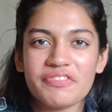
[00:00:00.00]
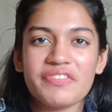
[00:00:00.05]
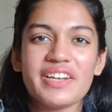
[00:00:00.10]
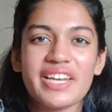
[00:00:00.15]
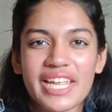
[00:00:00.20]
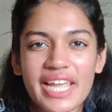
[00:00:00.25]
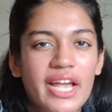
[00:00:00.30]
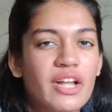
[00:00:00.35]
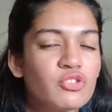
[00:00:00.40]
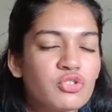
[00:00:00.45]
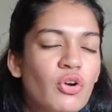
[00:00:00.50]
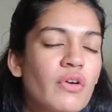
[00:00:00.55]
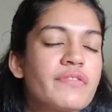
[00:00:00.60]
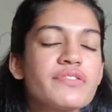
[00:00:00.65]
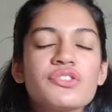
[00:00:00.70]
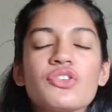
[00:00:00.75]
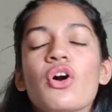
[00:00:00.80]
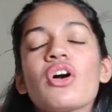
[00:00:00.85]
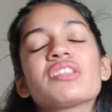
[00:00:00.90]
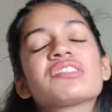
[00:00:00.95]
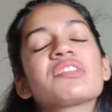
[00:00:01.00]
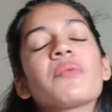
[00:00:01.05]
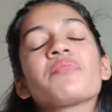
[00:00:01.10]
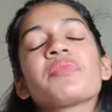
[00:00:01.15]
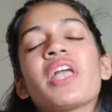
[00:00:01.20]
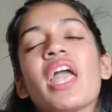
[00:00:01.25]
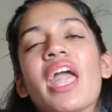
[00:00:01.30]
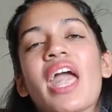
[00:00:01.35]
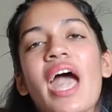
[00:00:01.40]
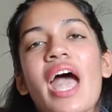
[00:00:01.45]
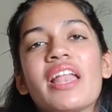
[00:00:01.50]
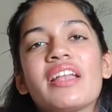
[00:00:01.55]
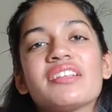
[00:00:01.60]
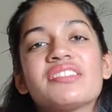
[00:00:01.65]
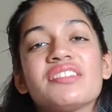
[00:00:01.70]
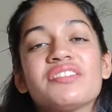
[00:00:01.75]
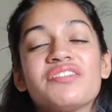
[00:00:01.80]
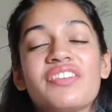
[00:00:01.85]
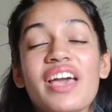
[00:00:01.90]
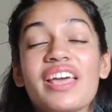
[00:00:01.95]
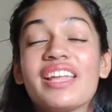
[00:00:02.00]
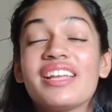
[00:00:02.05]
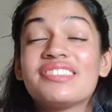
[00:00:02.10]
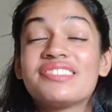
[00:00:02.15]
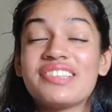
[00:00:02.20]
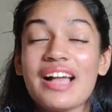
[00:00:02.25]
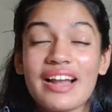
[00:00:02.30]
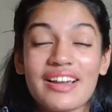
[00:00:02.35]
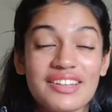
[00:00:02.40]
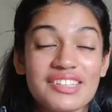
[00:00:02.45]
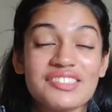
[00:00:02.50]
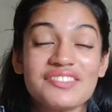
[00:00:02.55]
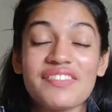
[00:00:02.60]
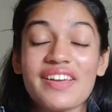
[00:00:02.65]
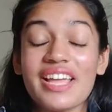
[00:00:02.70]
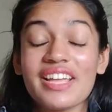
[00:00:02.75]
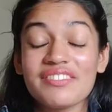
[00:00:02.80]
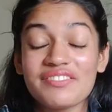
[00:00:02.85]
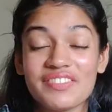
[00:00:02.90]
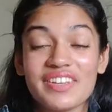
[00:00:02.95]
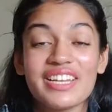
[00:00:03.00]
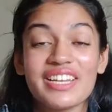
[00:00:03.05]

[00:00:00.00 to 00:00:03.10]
flakes of sorts, and it's a very satisfying